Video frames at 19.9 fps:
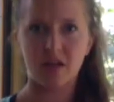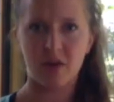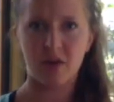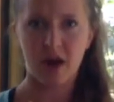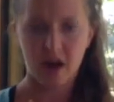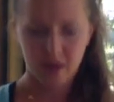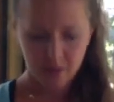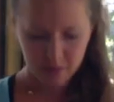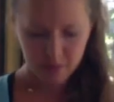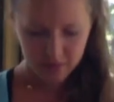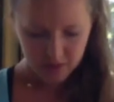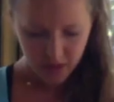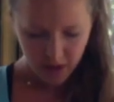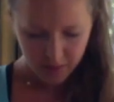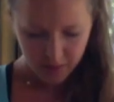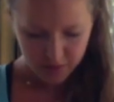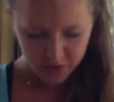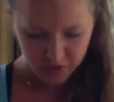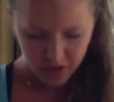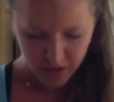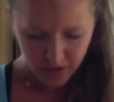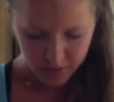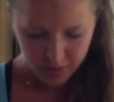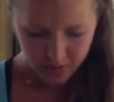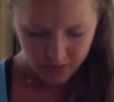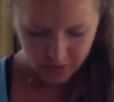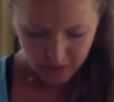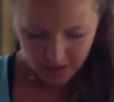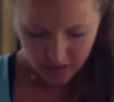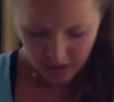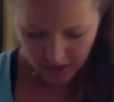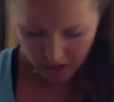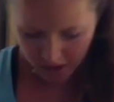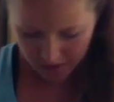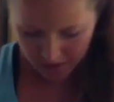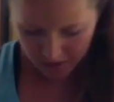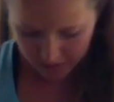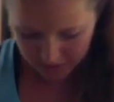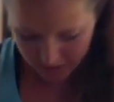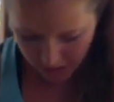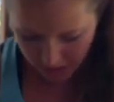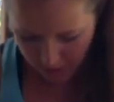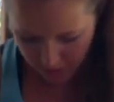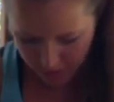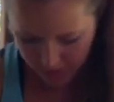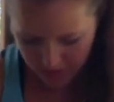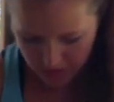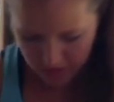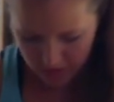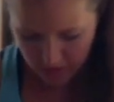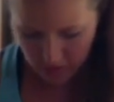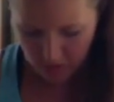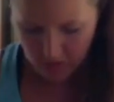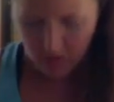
bottom, the top strap on the top, and then you